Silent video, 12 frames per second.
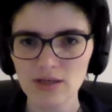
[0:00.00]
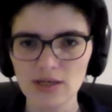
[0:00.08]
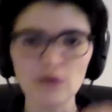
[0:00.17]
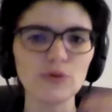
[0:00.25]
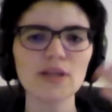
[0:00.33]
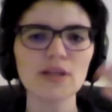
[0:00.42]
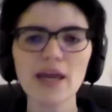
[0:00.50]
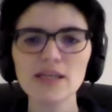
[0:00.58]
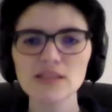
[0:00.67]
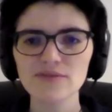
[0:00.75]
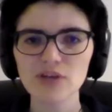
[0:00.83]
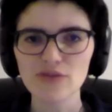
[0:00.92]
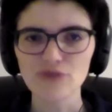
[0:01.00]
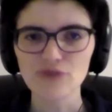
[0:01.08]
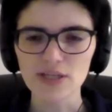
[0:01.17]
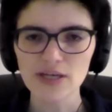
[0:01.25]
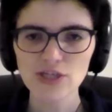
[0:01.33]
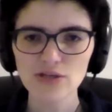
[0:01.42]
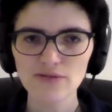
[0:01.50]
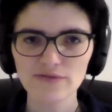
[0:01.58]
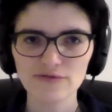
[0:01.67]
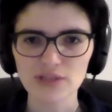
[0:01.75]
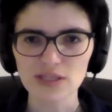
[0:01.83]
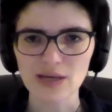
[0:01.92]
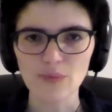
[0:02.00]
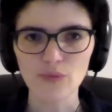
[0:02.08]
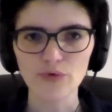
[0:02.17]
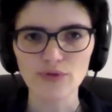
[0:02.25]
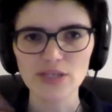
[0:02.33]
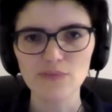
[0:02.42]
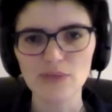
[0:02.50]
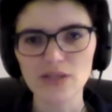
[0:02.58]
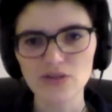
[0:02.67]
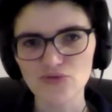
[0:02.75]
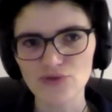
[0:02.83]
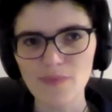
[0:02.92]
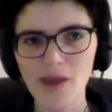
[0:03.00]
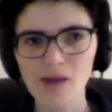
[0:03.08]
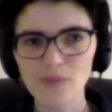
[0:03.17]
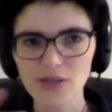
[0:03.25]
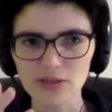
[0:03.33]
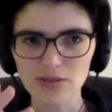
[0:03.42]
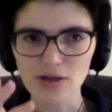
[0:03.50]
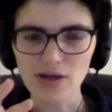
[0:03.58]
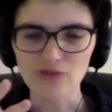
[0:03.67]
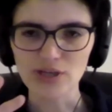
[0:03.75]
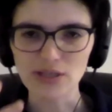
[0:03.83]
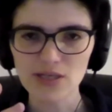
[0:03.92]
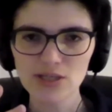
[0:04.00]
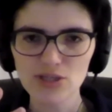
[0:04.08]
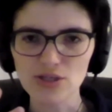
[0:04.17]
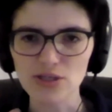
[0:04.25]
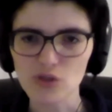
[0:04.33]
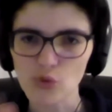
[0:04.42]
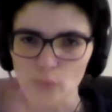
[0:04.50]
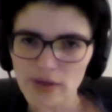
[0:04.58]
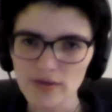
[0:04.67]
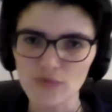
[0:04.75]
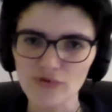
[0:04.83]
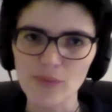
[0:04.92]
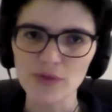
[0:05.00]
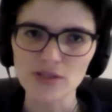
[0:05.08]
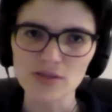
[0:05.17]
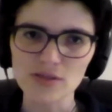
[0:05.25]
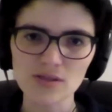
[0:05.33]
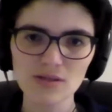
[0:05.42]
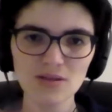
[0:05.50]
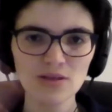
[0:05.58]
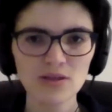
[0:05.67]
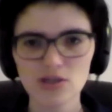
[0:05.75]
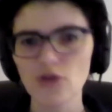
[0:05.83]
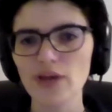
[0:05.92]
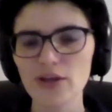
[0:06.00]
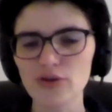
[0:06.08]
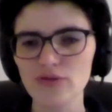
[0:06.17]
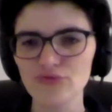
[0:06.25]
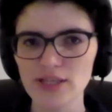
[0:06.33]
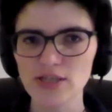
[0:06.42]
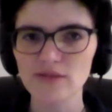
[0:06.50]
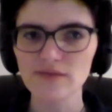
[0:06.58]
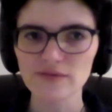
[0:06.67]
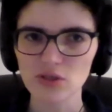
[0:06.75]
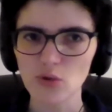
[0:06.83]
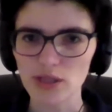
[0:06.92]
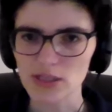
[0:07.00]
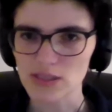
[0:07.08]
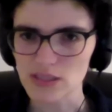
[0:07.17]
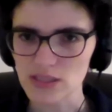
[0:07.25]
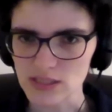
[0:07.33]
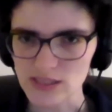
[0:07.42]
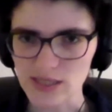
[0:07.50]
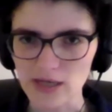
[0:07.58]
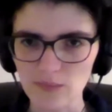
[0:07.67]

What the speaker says: Now, in the case of dark radiation, for an example, this means remapping the dark radiation into other parameters so that your redshift of equality is the same.